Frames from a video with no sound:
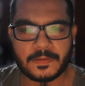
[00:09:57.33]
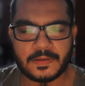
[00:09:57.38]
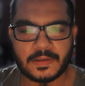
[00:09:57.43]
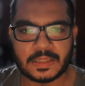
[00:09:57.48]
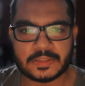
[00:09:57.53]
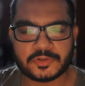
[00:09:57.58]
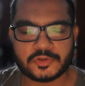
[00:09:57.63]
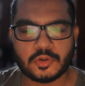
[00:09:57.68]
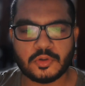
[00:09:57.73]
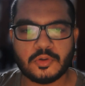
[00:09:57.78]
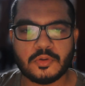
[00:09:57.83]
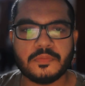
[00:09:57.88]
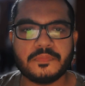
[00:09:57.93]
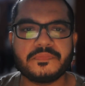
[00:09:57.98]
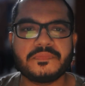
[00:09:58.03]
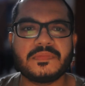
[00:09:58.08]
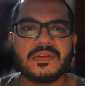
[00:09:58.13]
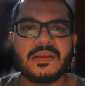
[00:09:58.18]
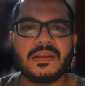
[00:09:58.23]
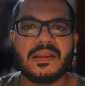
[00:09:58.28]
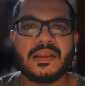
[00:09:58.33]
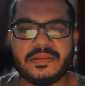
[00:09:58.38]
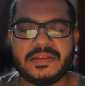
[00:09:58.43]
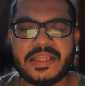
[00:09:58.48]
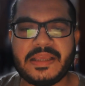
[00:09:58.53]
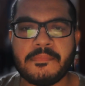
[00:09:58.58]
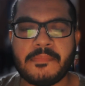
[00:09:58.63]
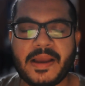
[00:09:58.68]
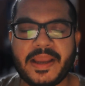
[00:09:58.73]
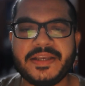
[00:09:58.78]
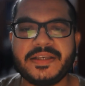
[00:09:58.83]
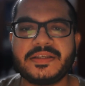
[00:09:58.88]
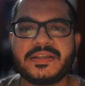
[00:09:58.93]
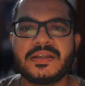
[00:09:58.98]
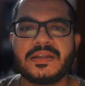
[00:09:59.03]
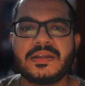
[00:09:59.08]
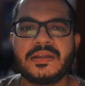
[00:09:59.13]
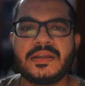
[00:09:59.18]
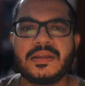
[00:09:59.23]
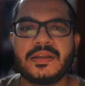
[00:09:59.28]
And so they
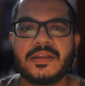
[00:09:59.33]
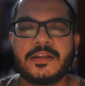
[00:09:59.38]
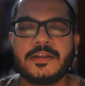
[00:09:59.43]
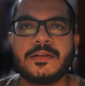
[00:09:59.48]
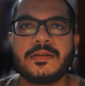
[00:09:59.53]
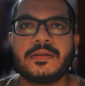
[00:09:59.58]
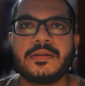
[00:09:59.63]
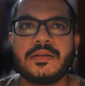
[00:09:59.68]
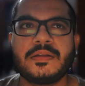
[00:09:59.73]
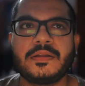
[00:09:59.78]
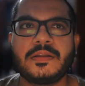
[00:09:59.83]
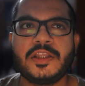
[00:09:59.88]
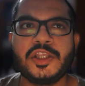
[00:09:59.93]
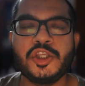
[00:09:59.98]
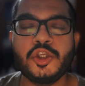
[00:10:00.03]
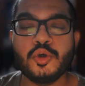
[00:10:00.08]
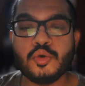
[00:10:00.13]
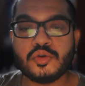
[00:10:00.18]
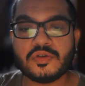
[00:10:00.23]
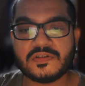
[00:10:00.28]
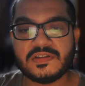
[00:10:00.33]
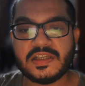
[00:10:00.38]
might use